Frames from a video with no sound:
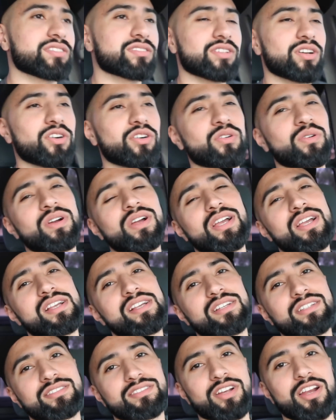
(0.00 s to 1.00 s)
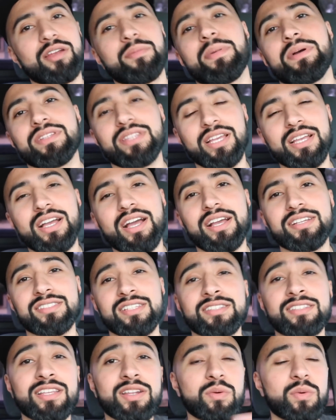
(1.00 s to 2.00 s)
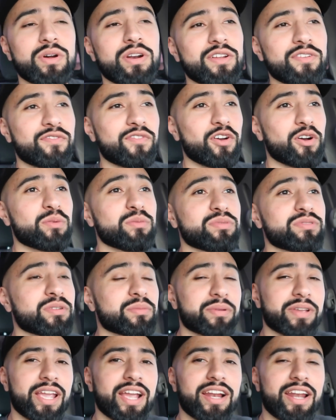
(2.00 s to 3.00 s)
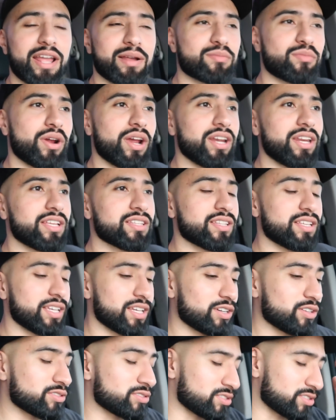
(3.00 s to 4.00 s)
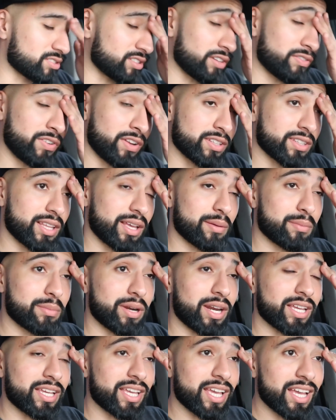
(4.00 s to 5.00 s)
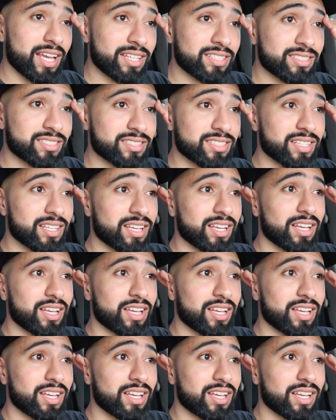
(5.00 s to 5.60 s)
So sorry about that, guys. I did want to film some Can-Am riding in the hills and stuff like that, but I guess